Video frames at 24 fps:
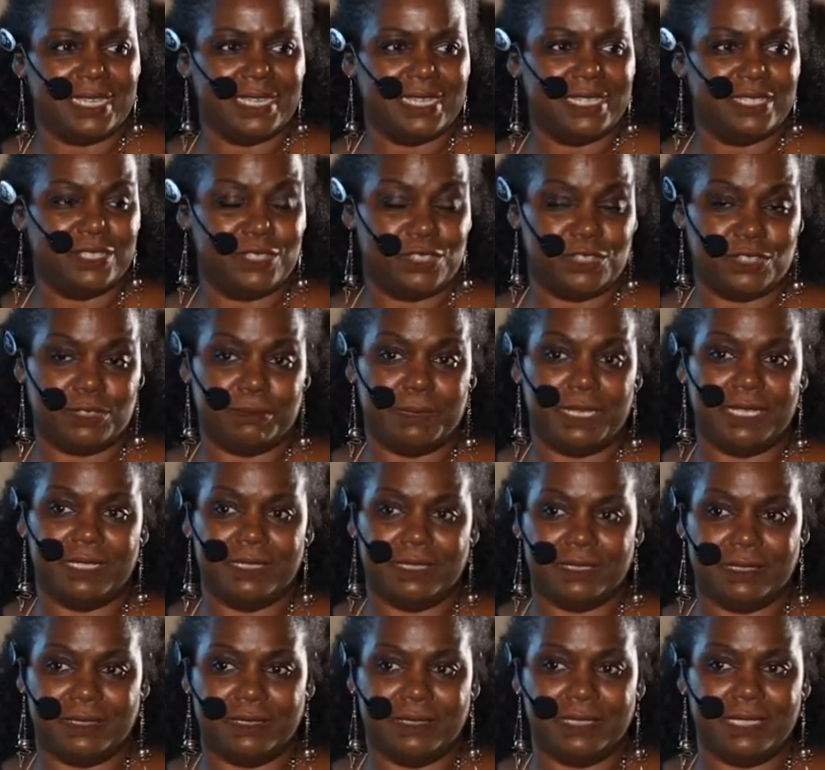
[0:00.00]

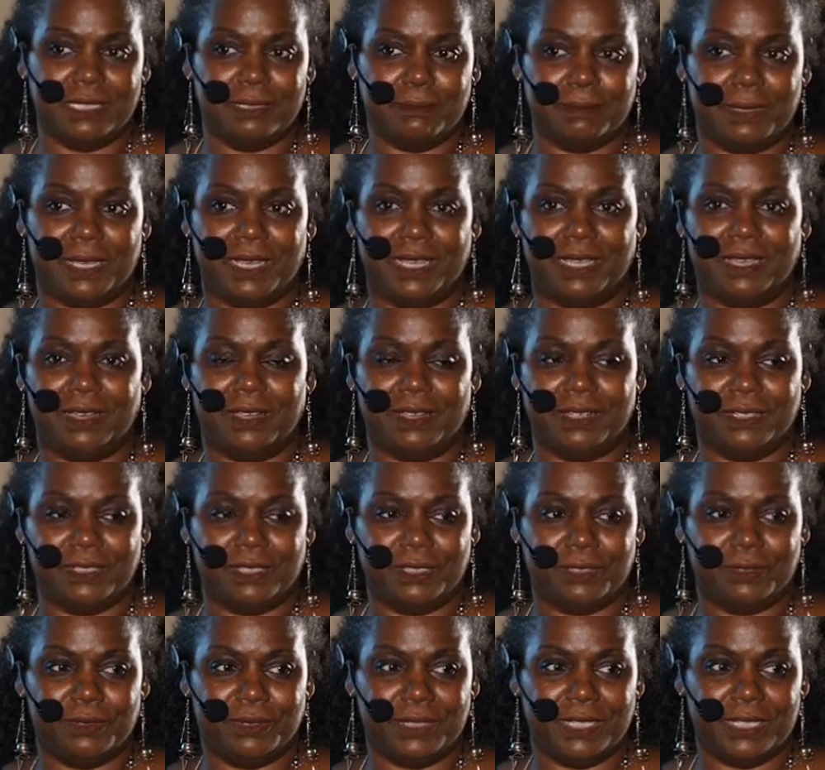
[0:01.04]
instrumental in my art
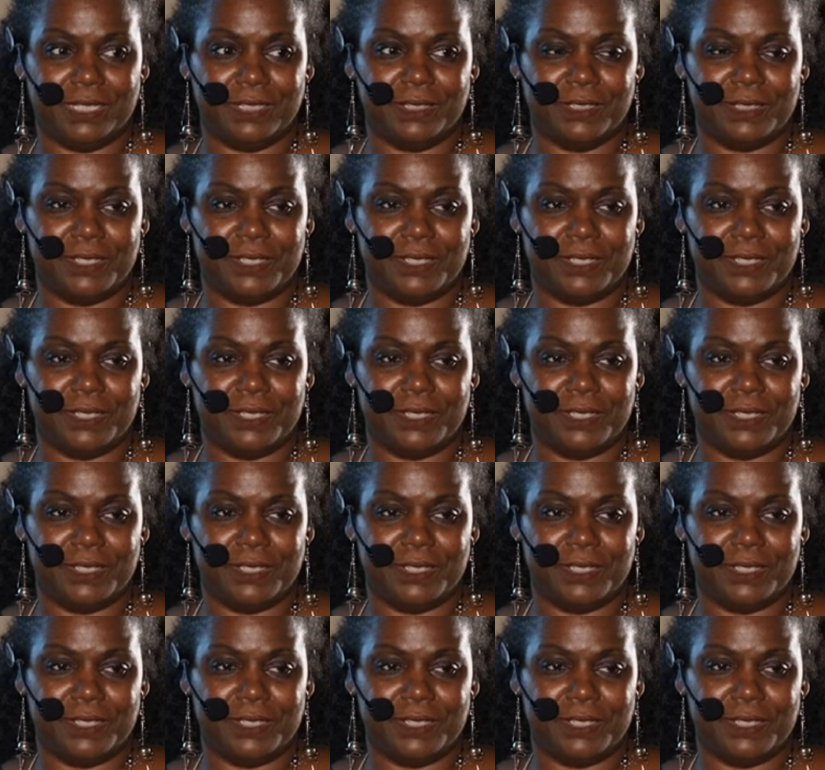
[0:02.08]
career.